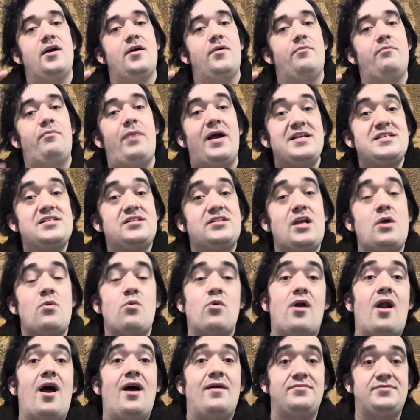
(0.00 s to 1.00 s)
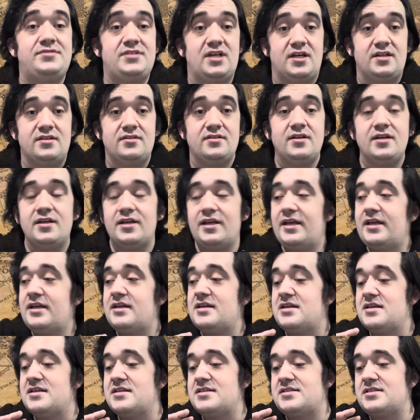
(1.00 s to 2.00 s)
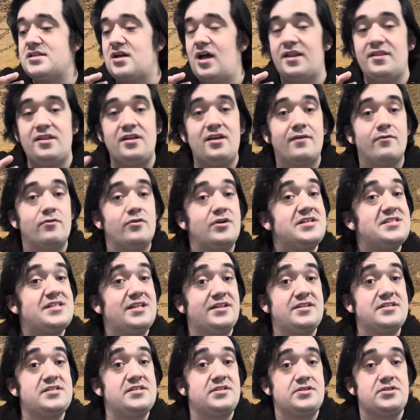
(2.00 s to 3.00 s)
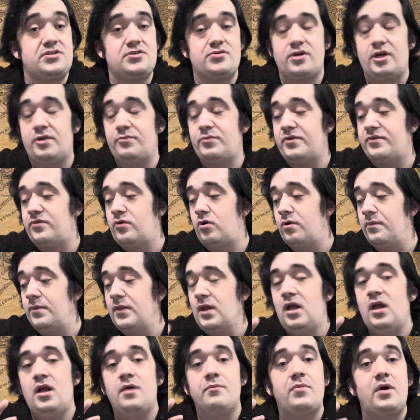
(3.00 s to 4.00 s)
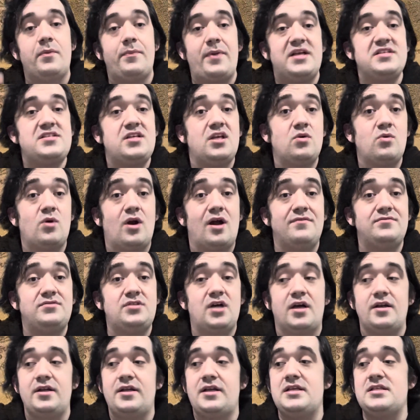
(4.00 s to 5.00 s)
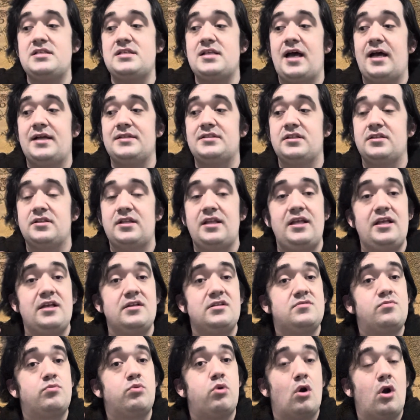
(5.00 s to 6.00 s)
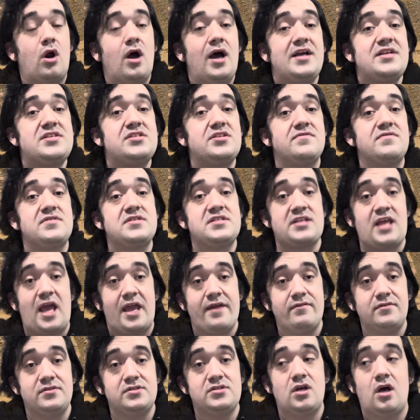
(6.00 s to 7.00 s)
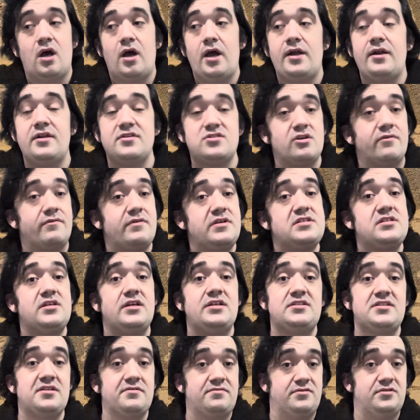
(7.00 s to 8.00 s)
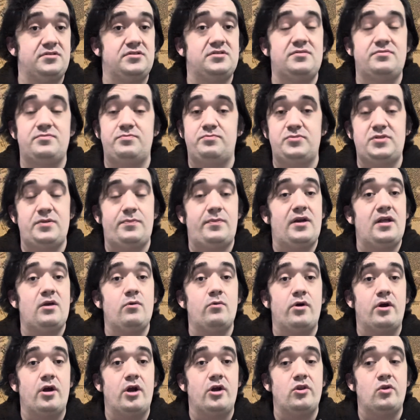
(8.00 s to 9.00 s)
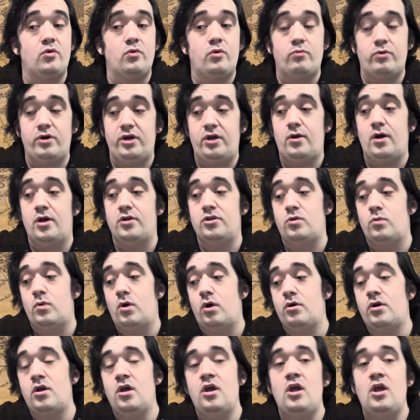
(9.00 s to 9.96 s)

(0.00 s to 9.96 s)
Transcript: Basically what I've done is, I think I've already said this in a stream before, but basically what I've done is that the price of Skaventide, it's obviously different depending where you are in the world.